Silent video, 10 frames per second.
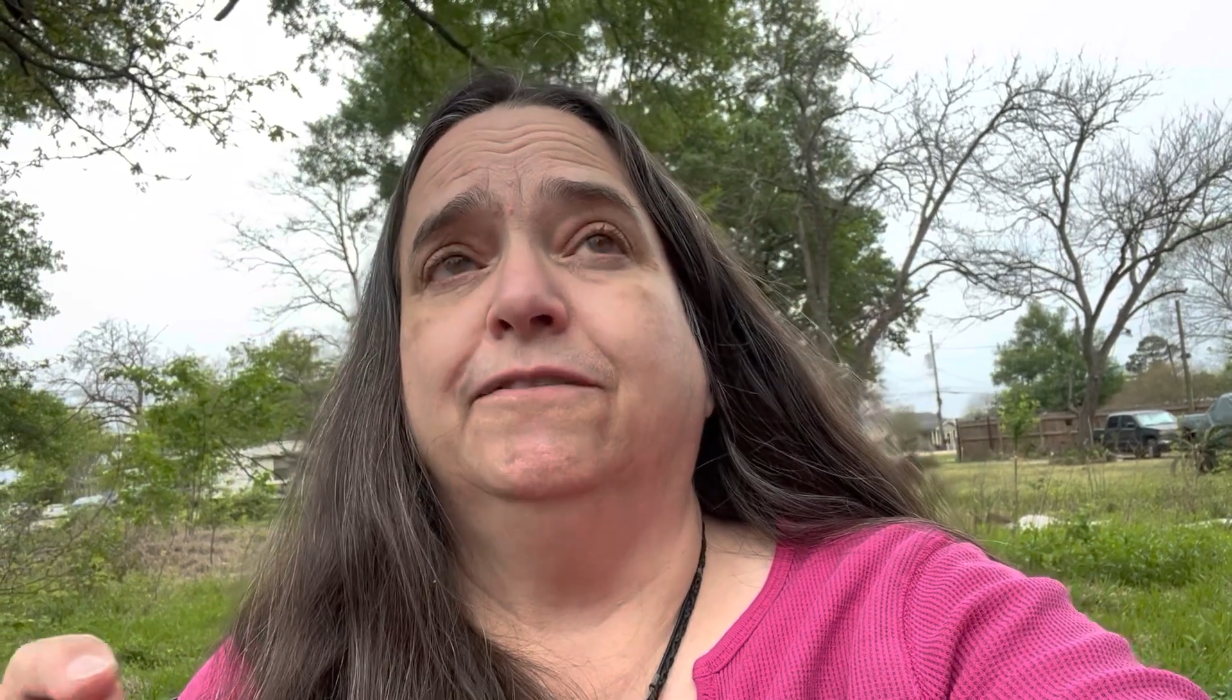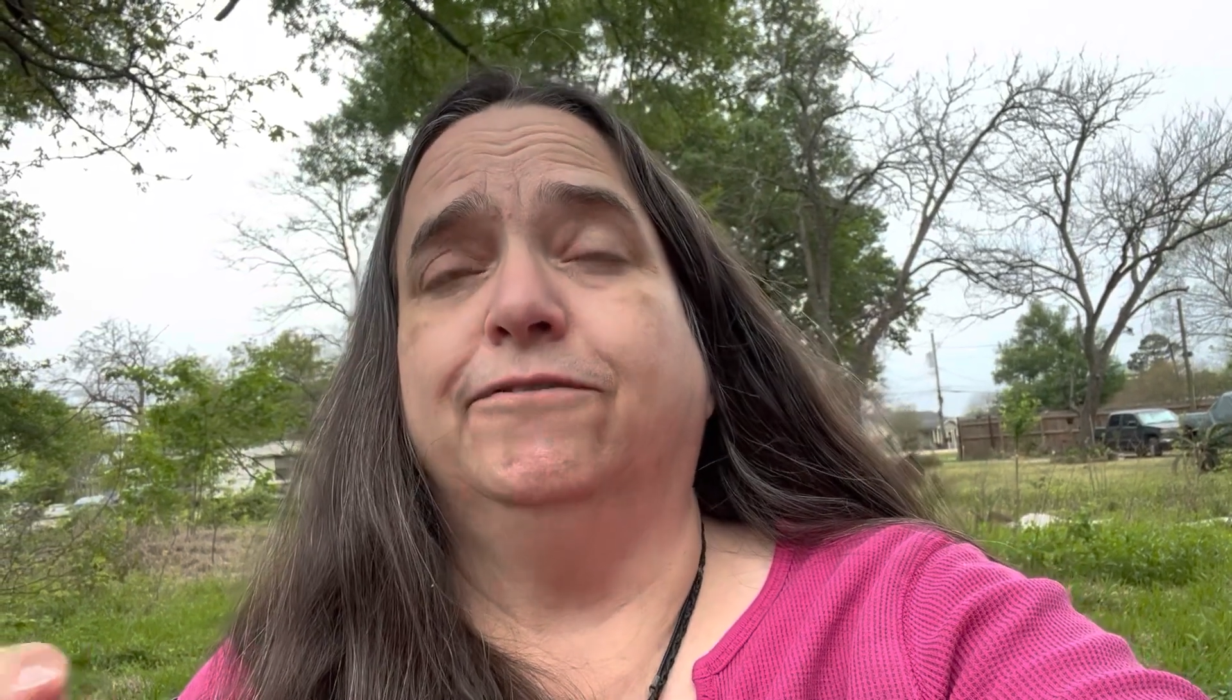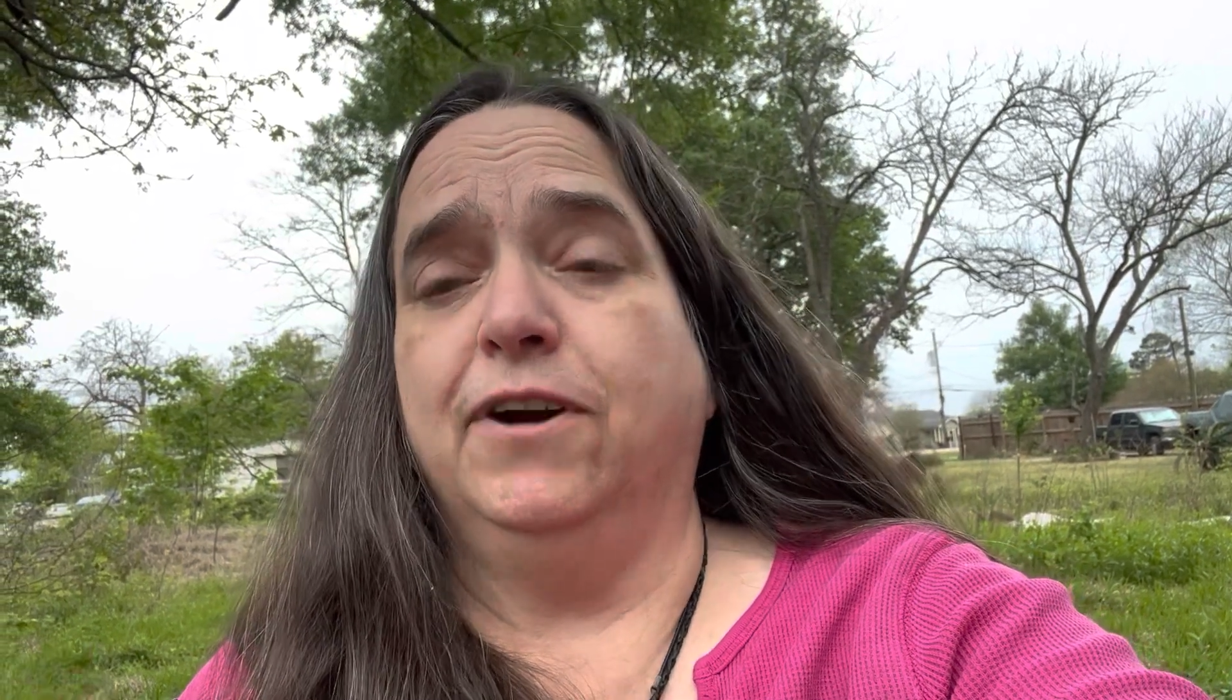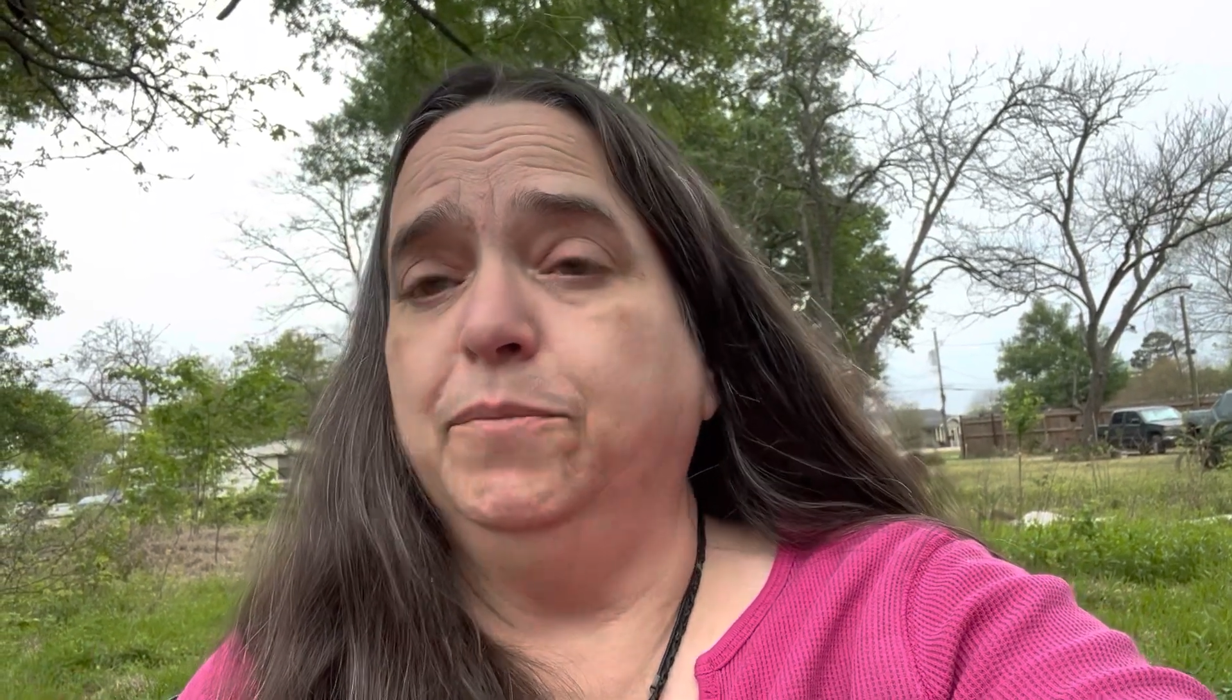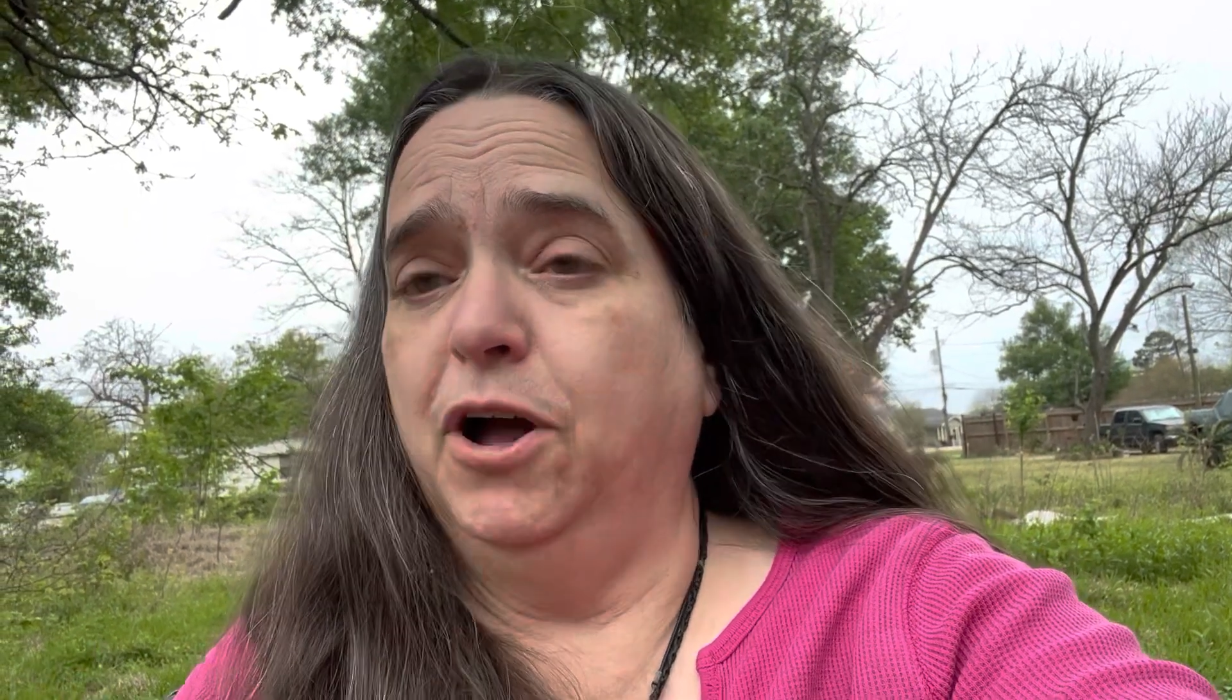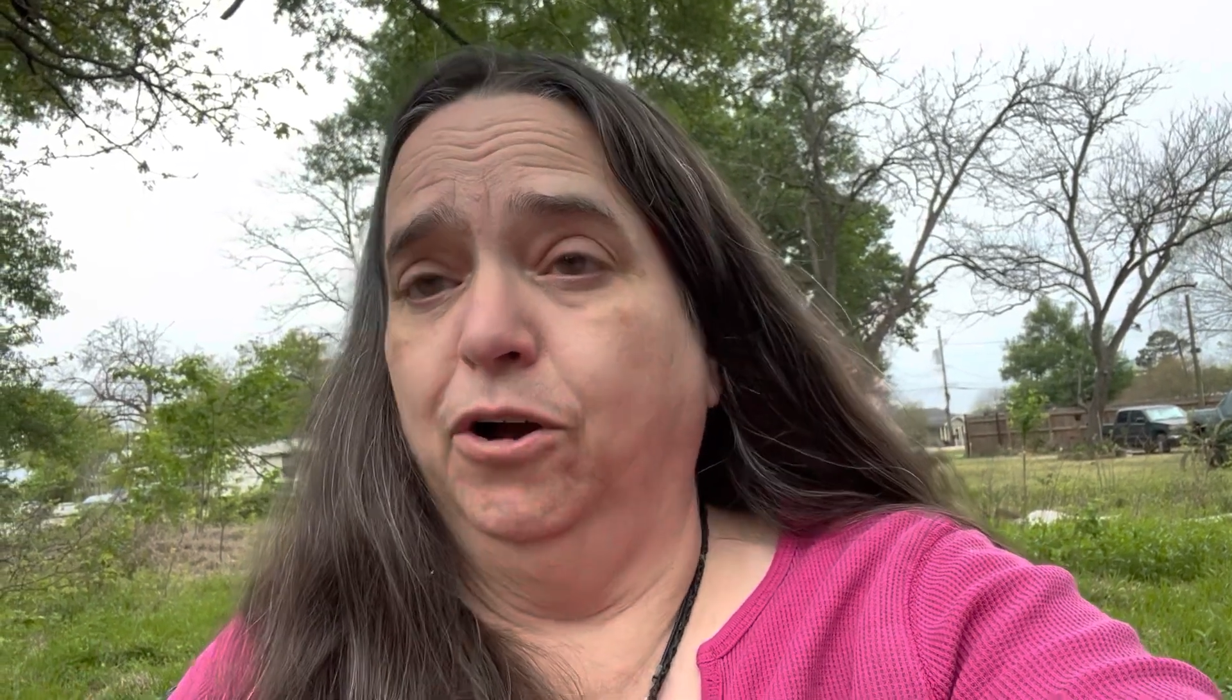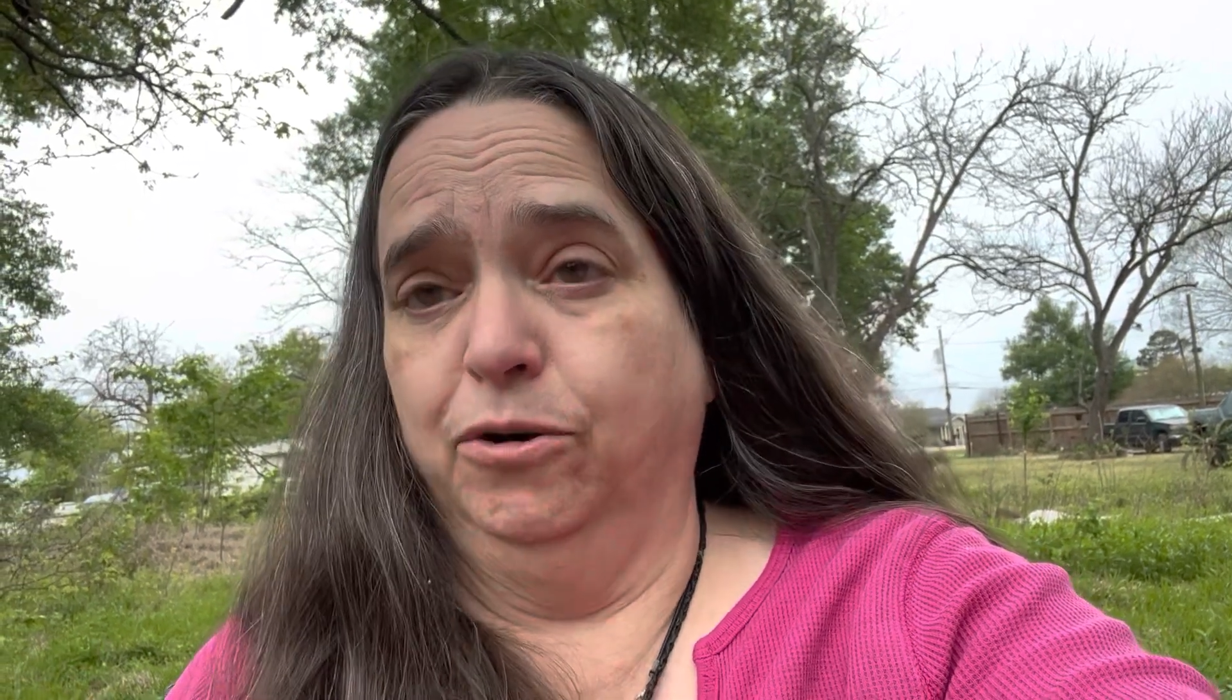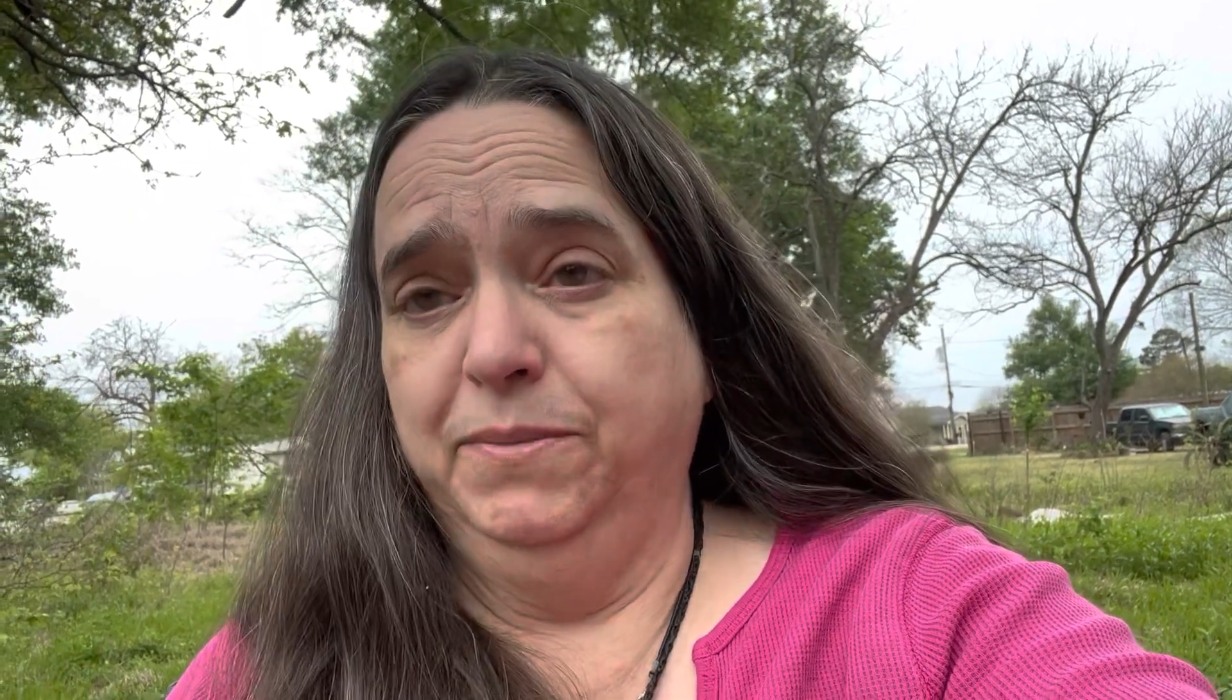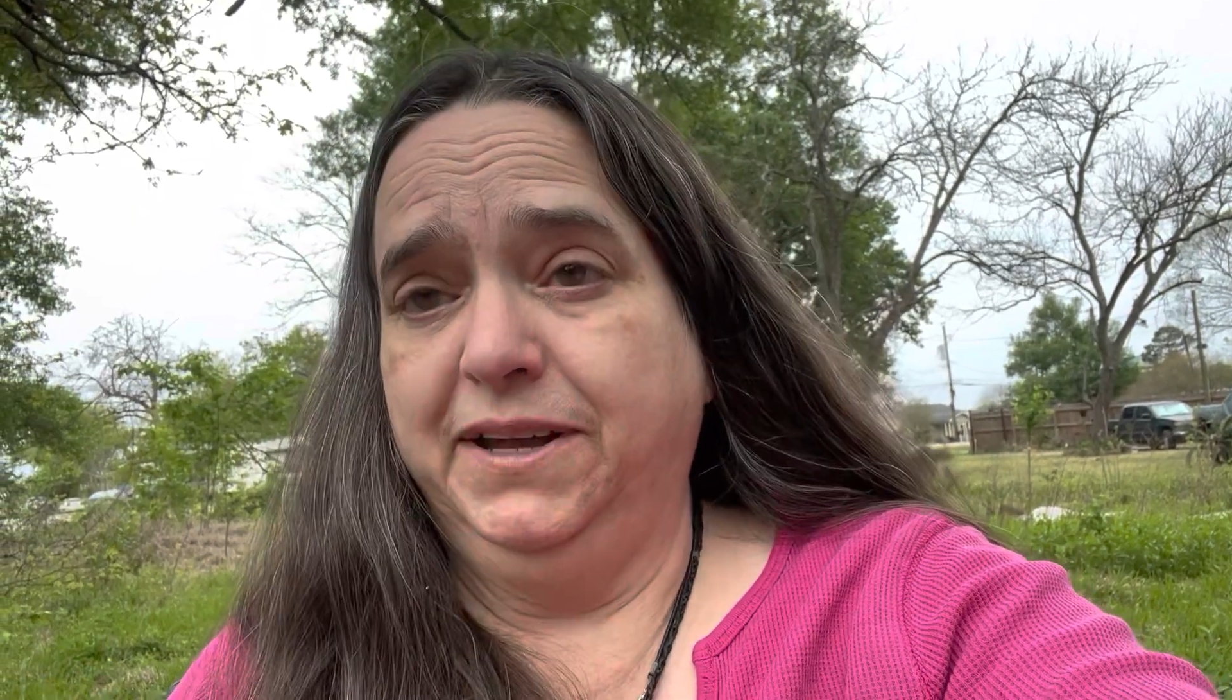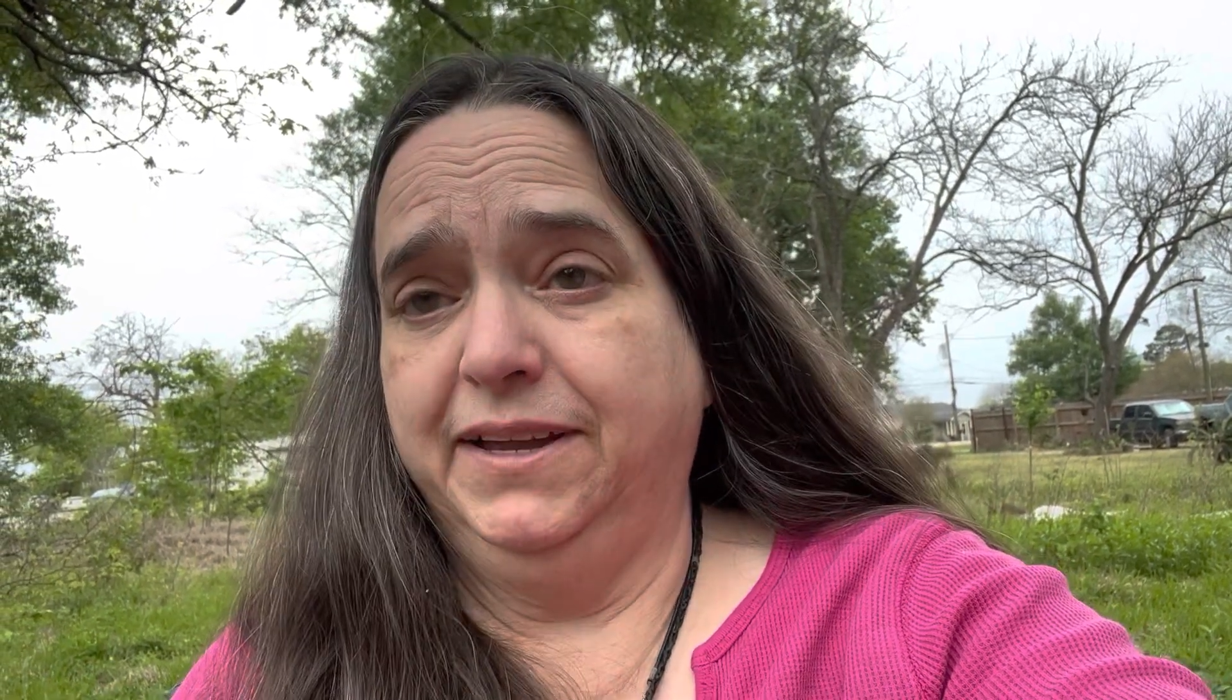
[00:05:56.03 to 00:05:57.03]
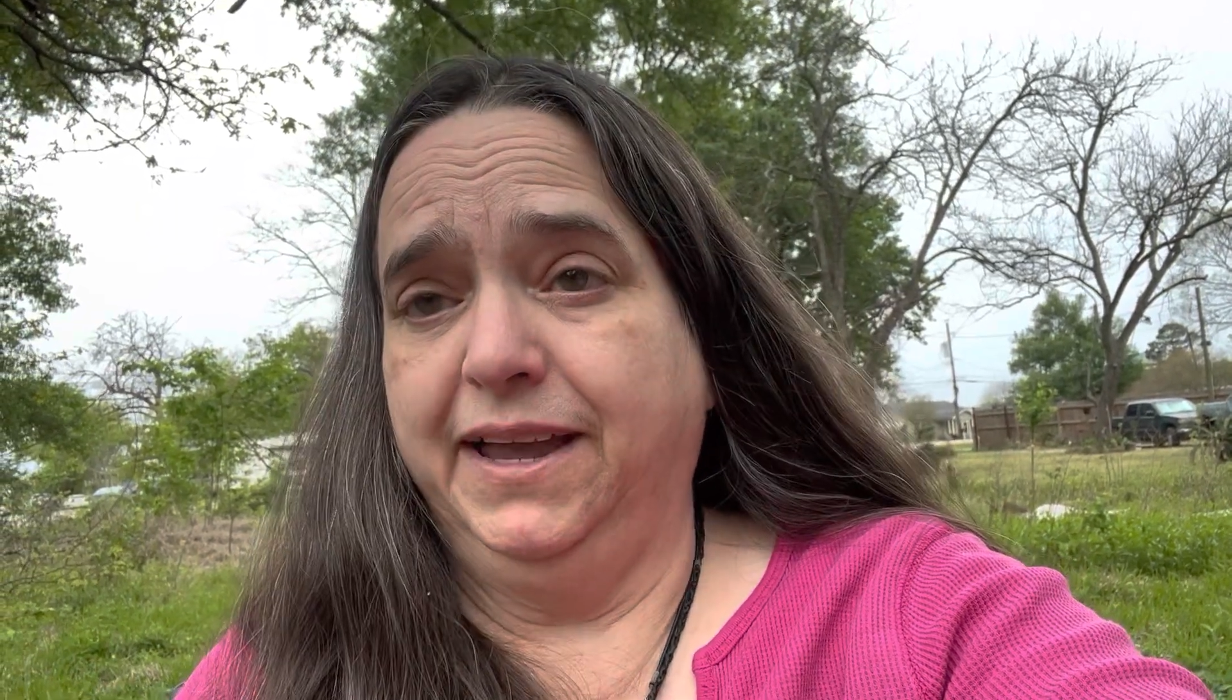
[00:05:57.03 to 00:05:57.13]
from home,